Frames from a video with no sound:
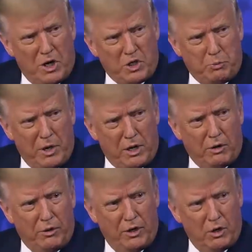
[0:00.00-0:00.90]
much
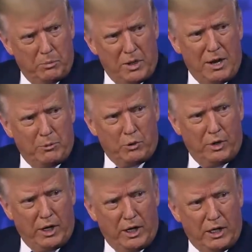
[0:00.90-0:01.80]
better than Obama
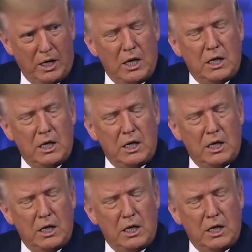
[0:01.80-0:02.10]
ran it.